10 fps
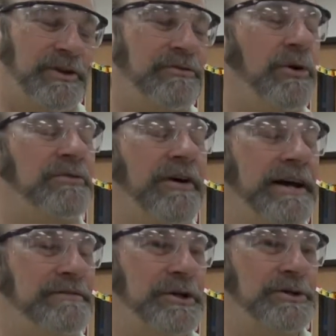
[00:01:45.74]
4 or
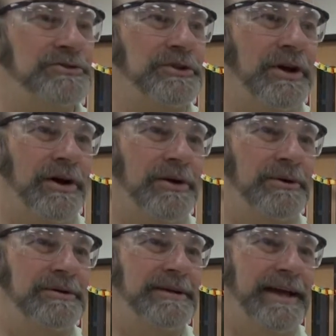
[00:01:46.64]
5 years
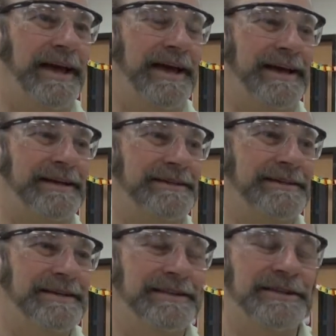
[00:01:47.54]
ago, and
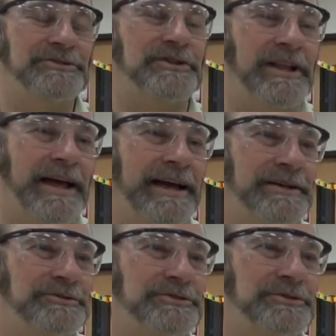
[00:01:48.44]
this
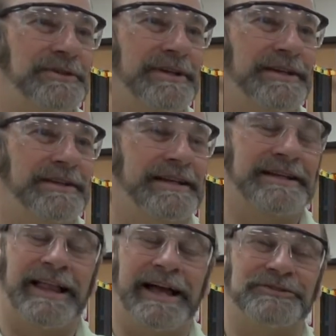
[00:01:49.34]
class, the
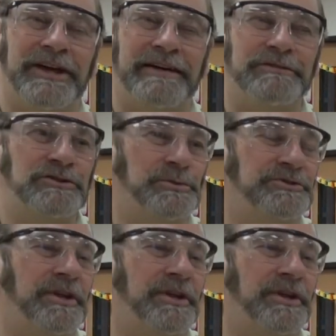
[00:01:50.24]
class average was